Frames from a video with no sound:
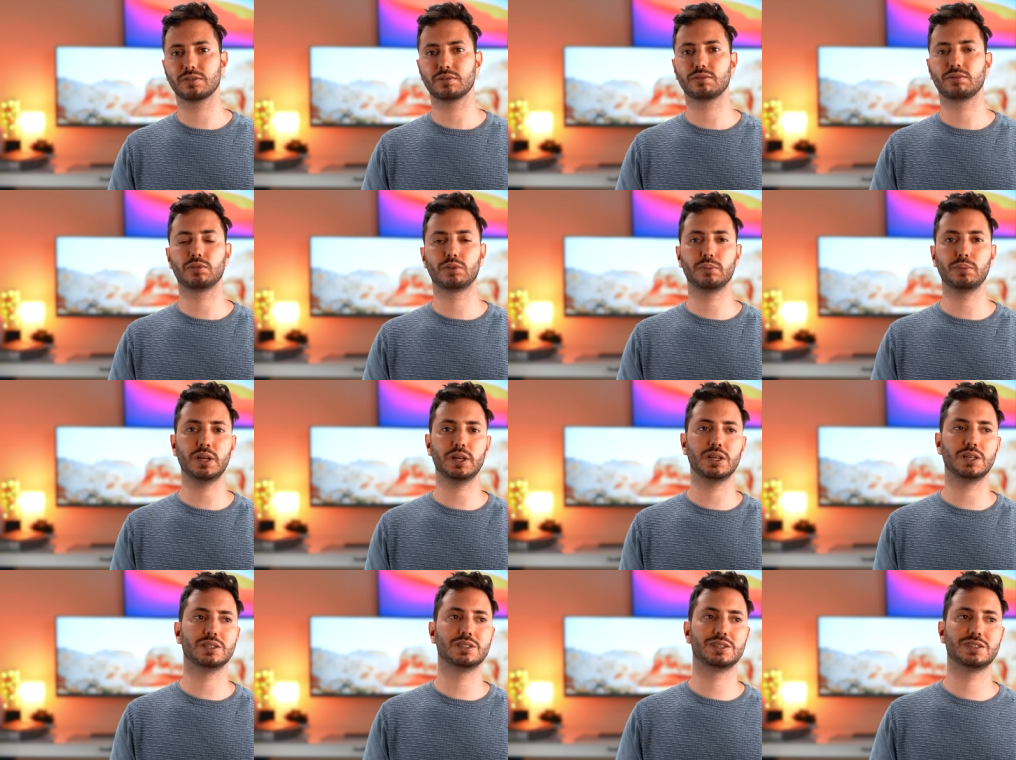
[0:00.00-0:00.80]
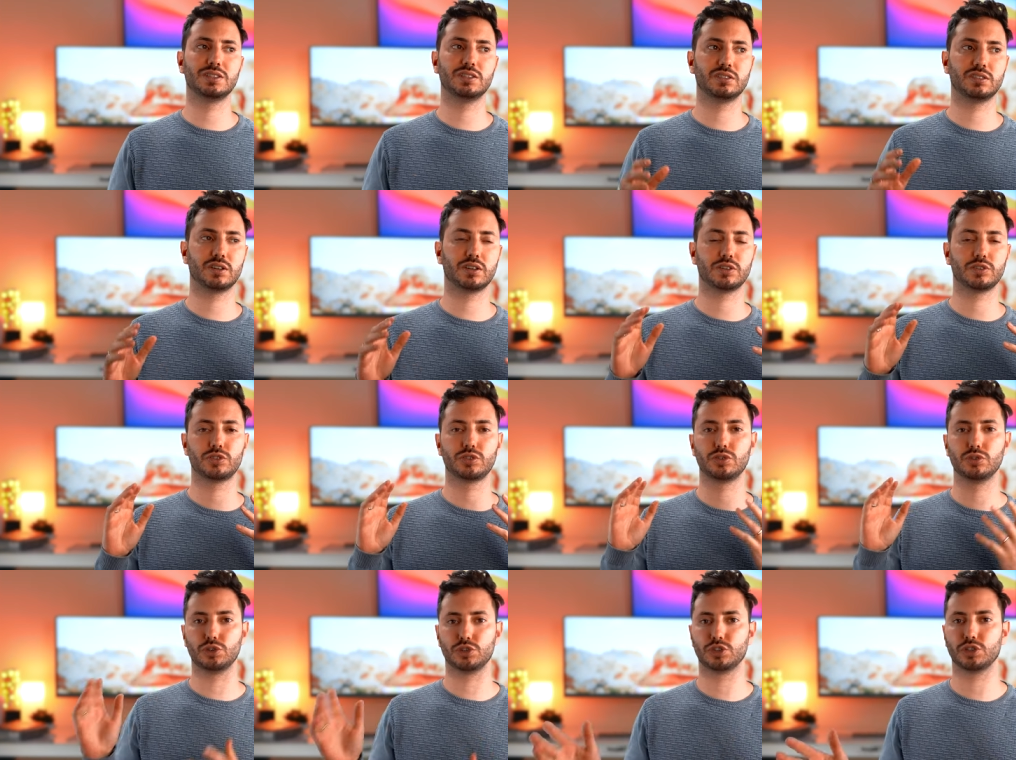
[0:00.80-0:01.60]
For me it's easier
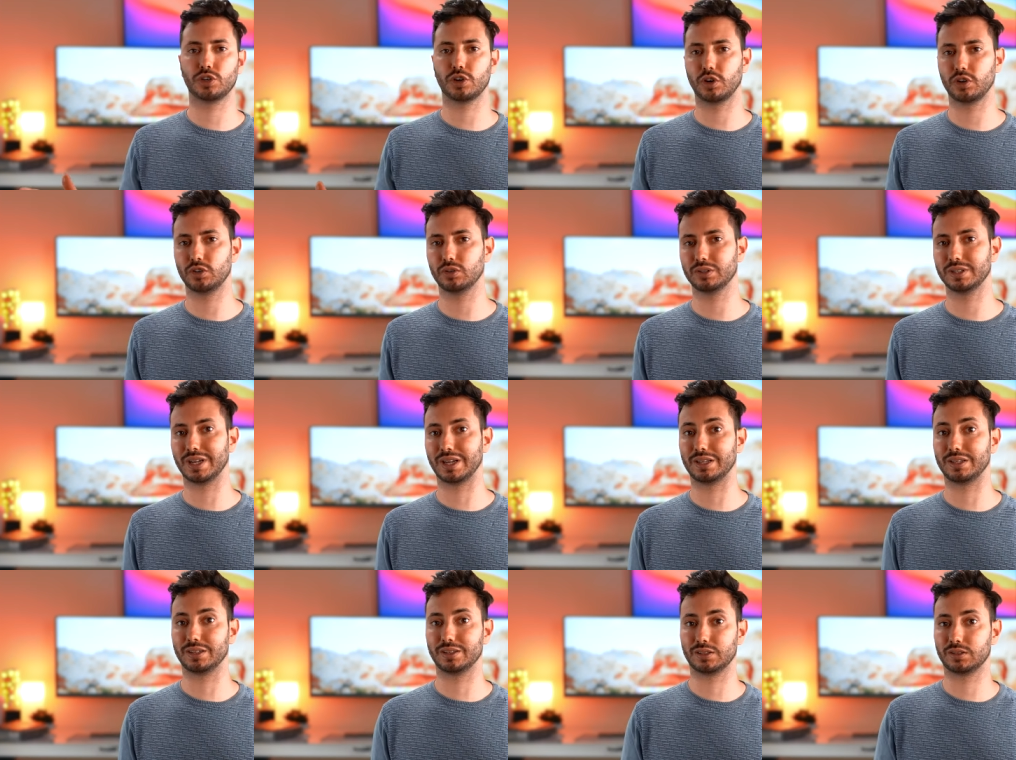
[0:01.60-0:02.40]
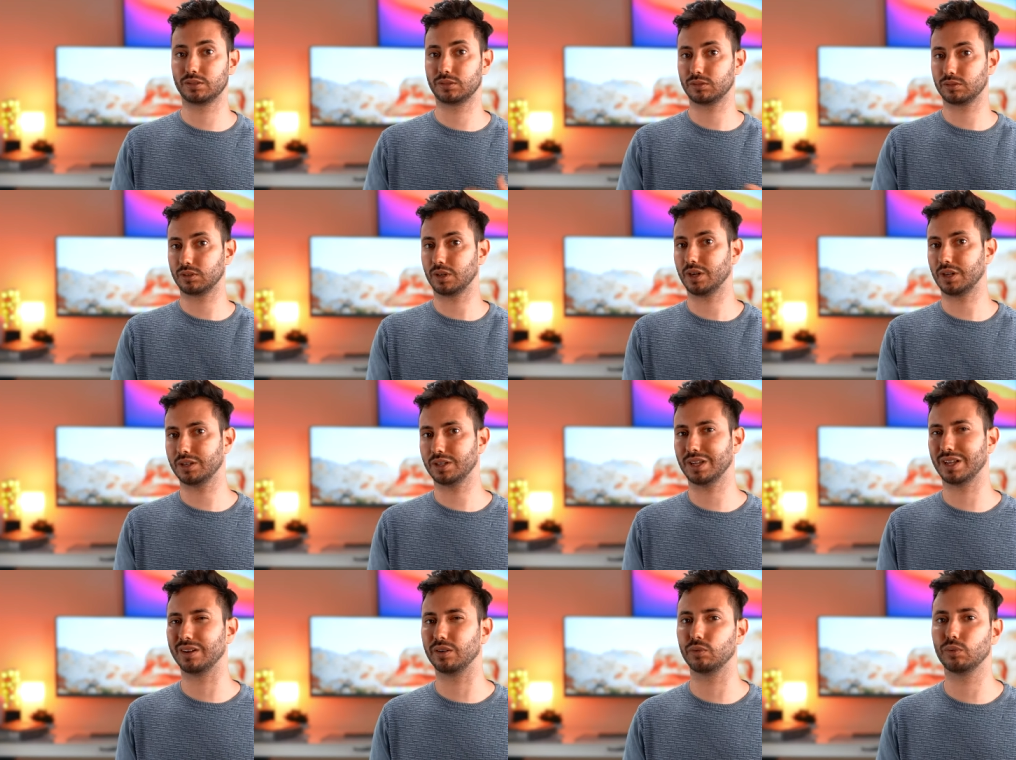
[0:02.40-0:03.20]
to show you than and then